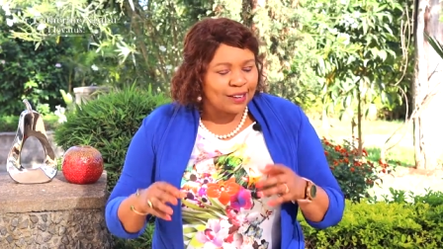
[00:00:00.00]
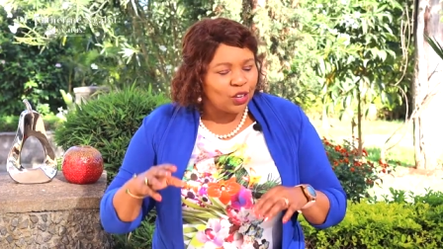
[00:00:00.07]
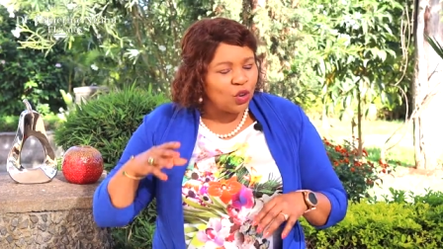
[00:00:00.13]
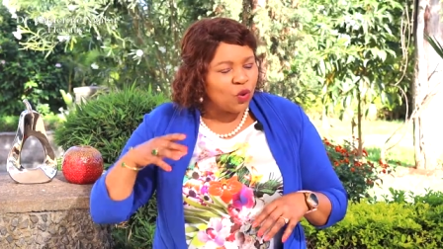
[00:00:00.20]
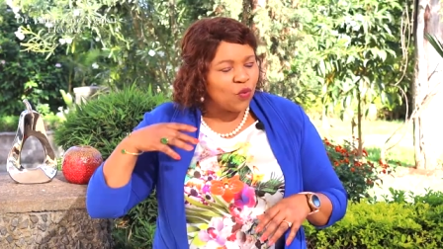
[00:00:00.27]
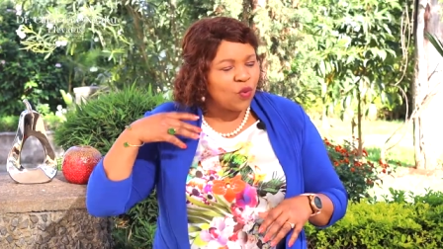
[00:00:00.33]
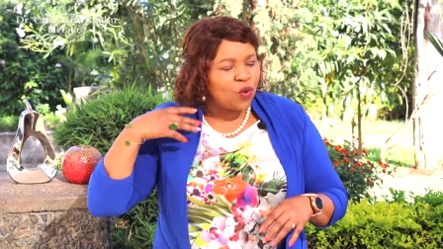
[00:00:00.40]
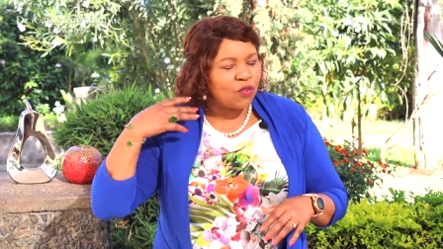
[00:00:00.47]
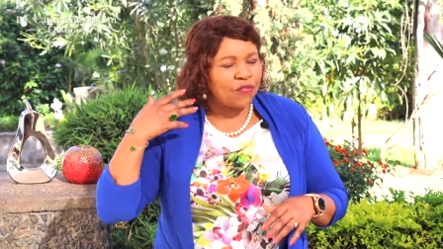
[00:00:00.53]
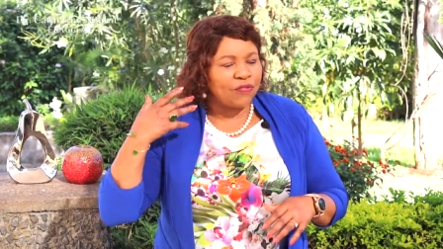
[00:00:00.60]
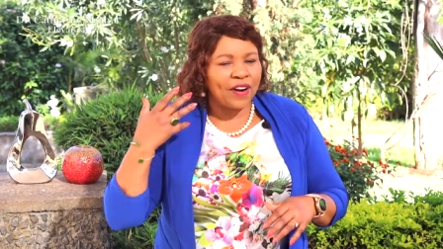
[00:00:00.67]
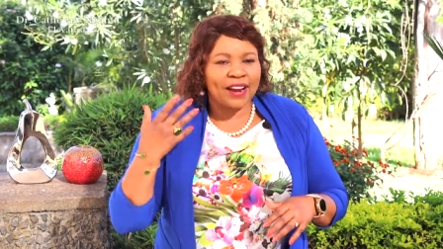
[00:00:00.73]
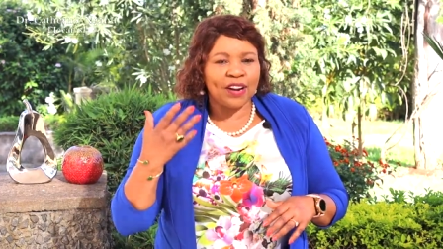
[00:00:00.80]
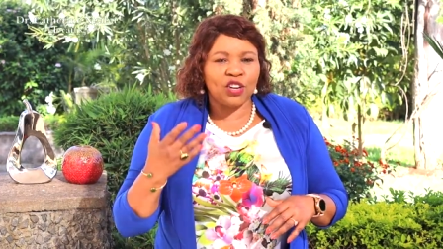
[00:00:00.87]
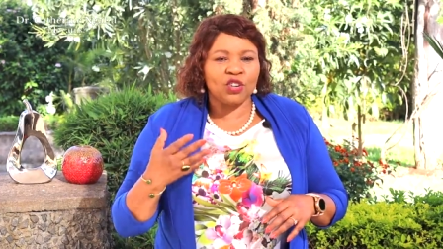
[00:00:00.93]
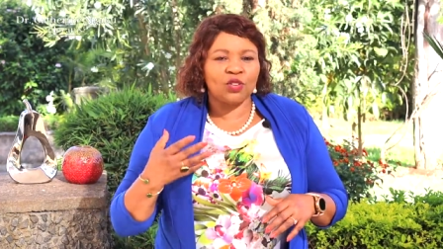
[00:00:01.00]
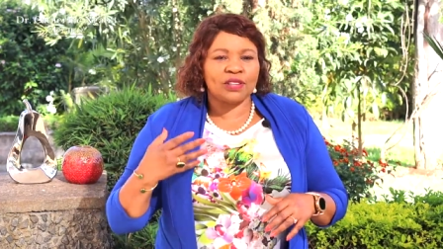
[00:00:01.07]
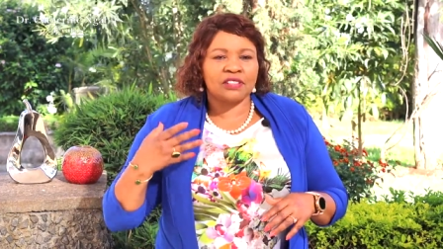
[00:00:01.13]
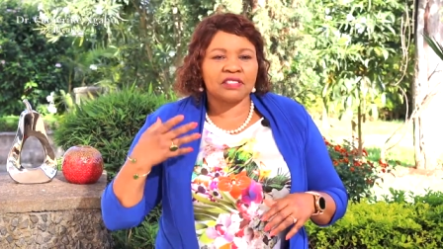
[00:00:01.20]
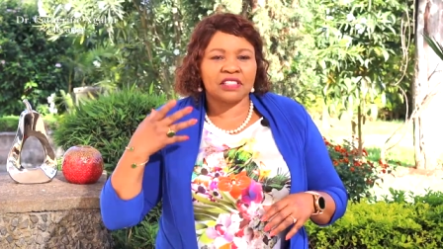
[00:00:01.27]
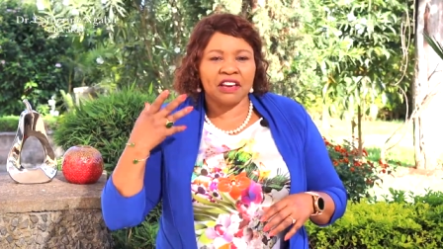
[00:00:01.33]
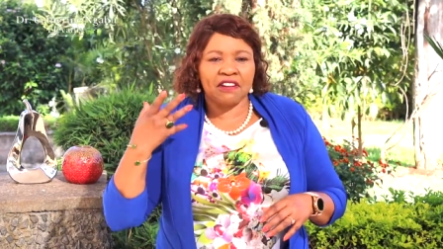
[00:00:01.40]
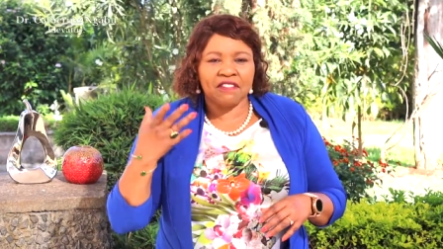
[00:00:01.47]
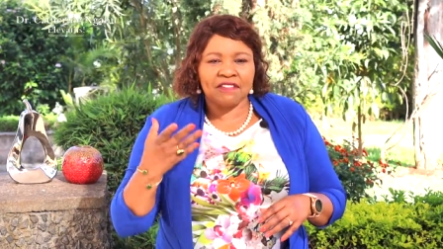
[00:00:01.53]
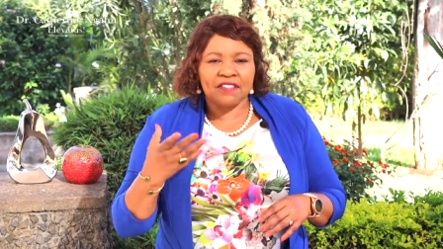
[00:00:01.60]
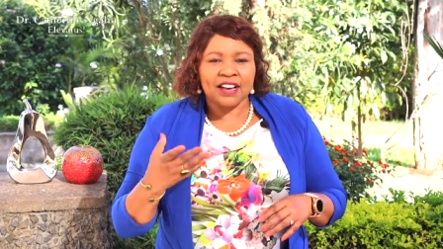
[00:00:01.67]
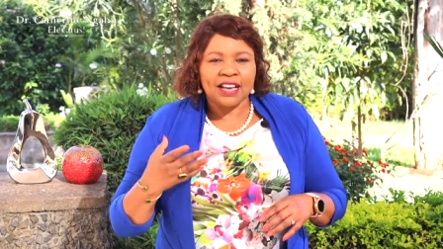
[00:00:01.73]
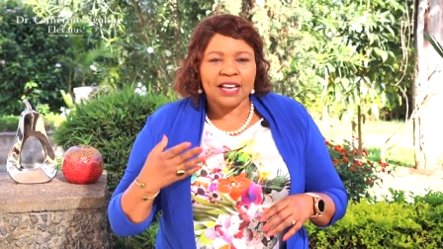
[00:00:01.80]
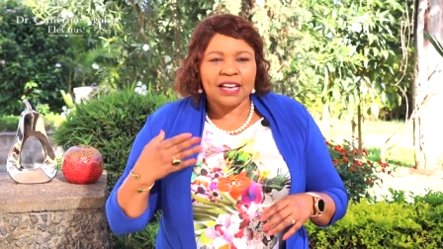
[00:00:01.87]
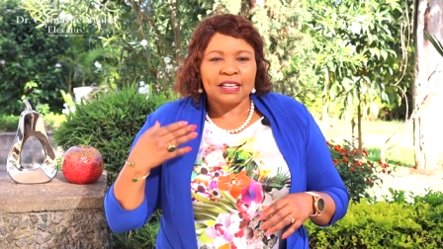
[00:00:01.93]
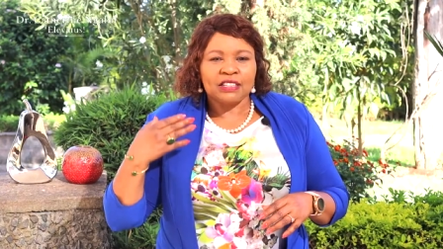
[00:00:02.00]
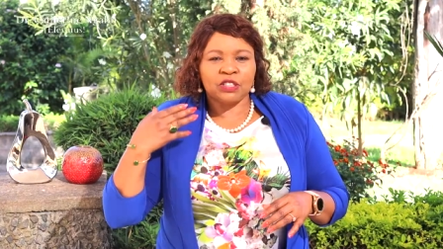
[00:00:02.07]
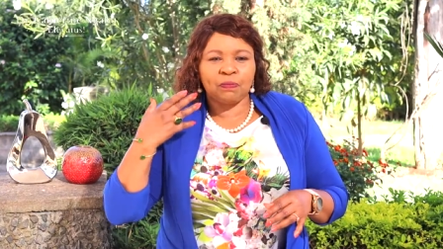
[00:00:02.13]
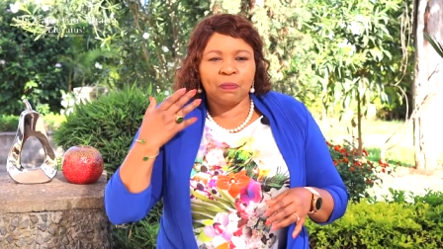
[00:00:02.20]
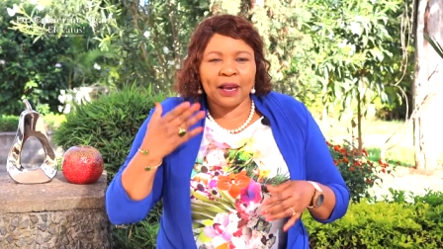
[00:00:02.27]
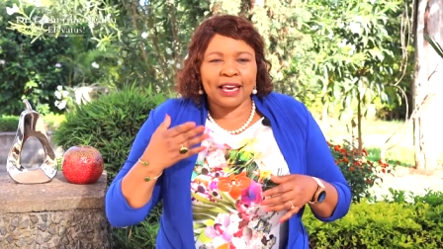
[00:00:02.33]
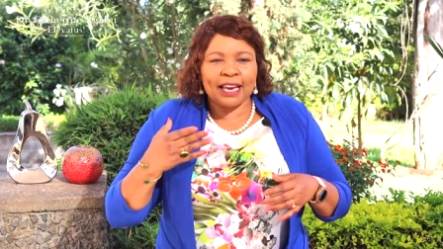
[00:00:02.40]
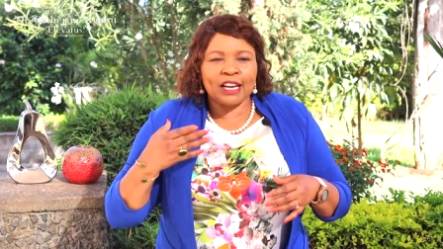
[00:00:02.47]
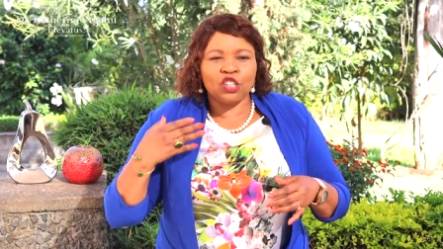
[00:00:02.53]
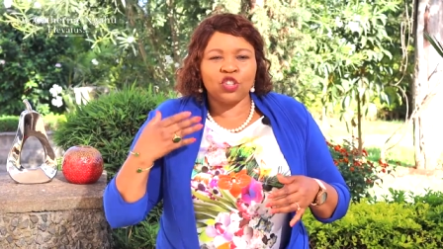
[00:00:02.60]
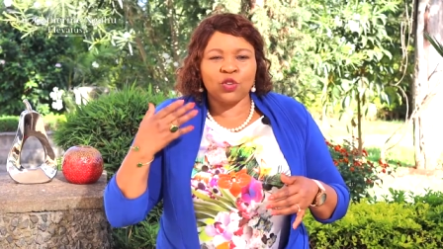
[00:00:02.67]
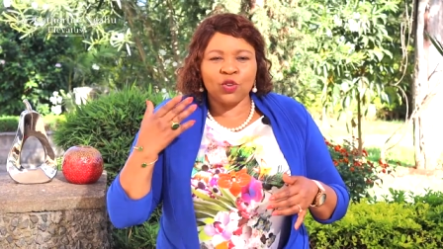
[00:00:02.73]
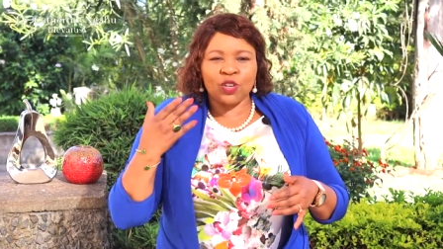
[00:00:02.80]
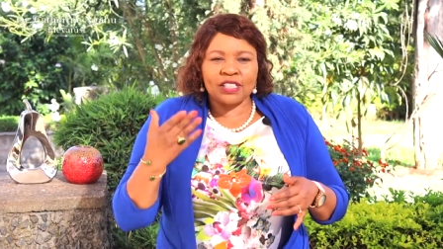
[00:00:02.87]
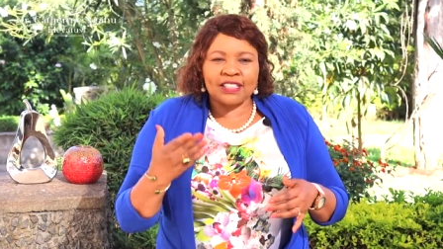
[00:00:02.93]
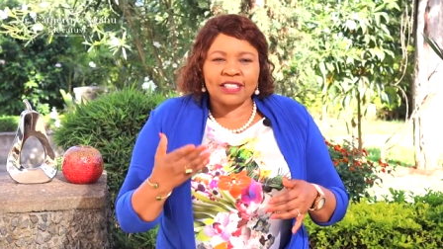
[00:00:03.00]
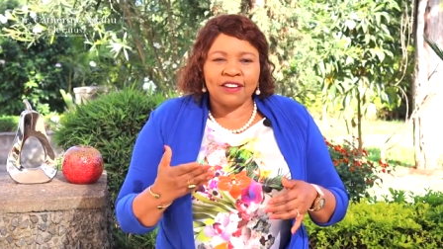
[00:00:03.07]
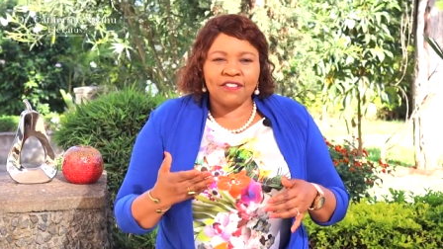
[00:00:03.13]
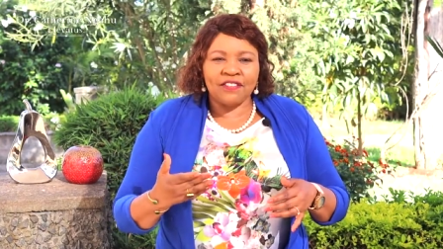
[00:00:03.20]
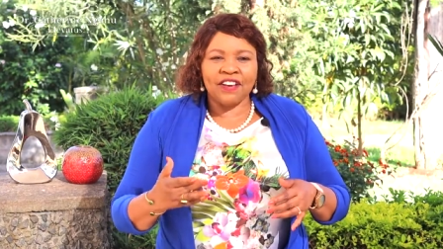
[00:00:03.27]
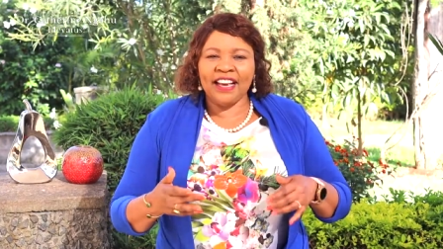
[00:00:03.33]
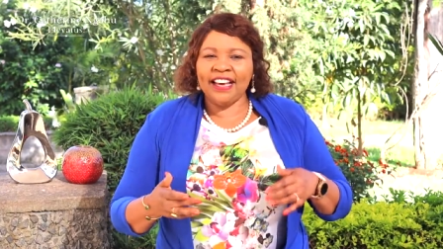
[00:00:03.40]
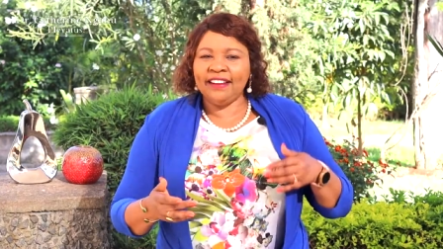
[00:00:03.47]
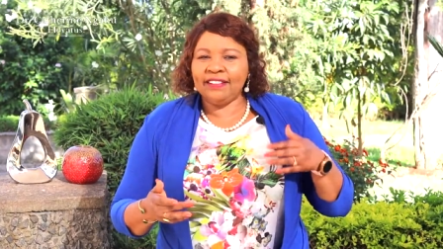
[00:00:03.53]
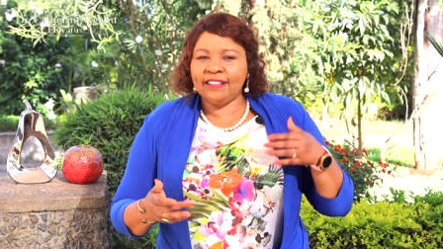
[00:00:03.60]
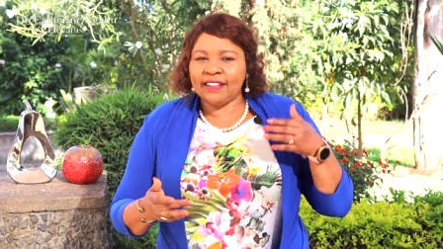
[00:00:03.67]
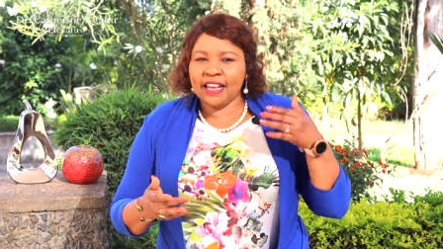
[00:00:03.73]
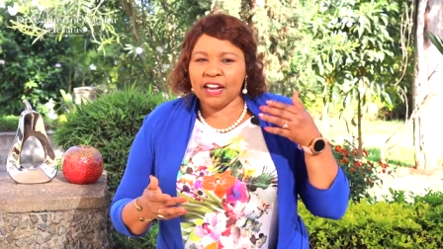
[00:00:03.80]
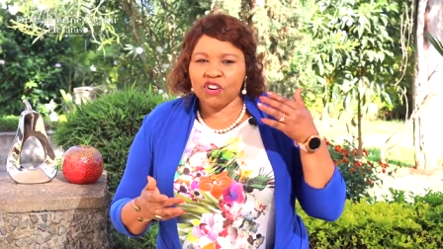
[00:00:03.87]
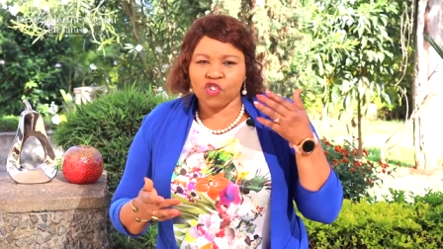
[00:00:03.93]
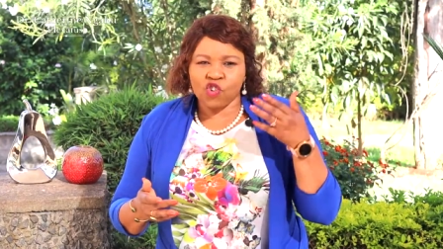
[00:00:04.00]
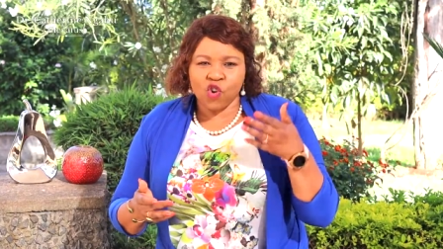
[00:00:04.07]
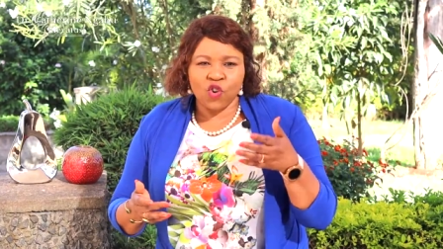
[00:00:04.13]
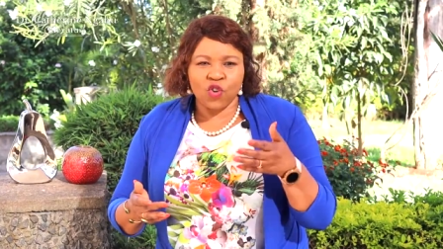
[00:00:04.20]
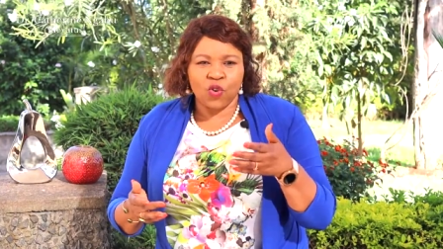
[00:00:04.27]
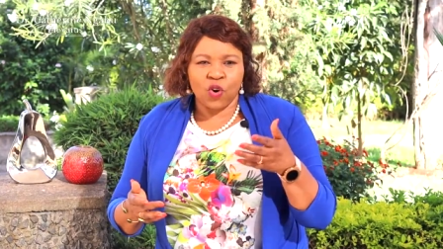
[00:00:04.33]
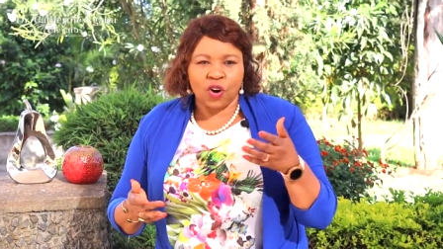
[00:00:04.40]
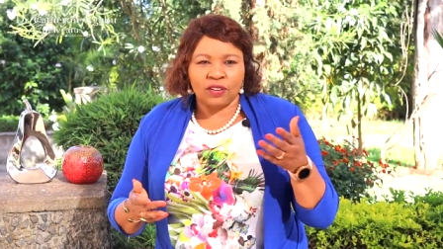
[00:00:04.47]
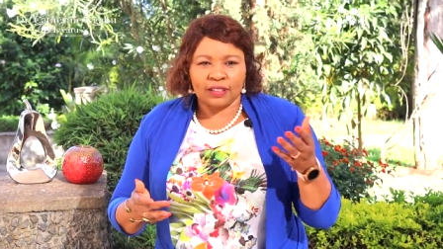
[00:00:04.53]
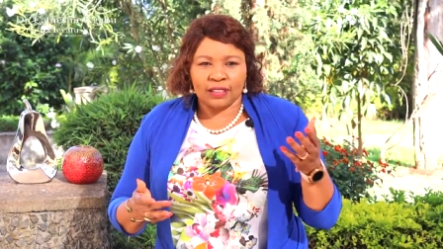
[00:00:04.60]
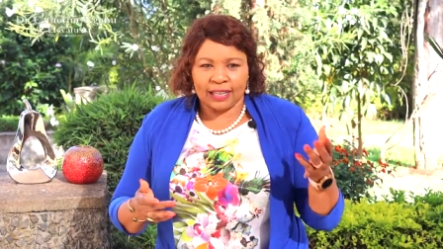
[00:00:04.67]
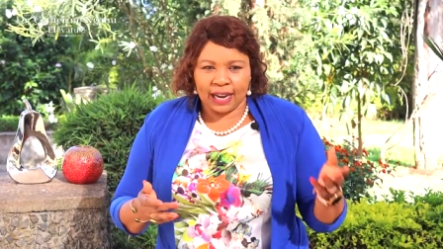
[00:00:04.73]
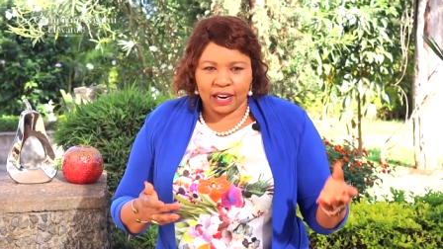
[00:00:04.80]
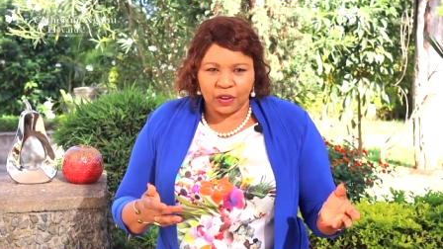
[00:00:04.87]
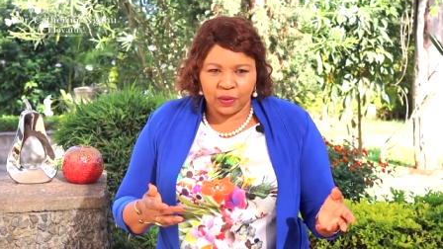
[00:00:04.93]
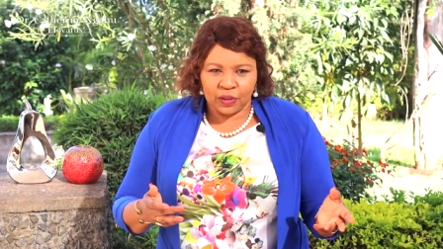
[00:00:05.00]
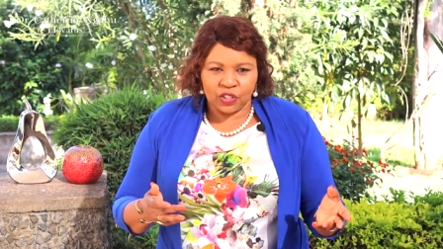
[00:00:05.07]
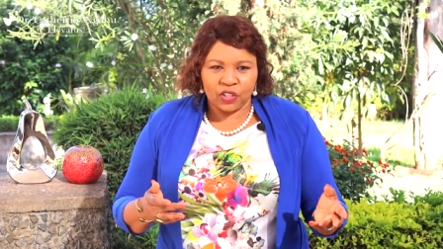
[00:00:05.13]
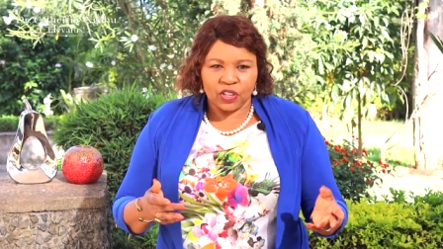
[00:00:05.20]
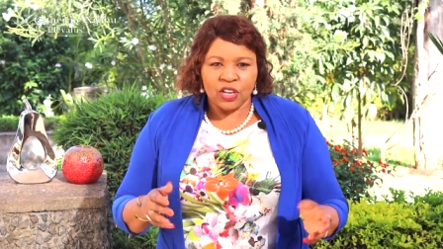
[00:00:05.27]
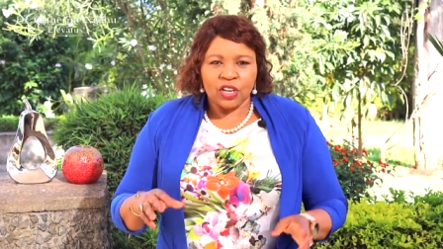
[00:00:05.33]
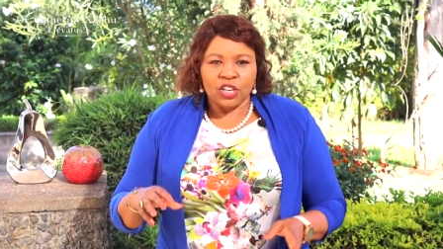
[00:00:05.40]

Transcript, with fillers: you will find yourself speaking to yourself in the wrong language,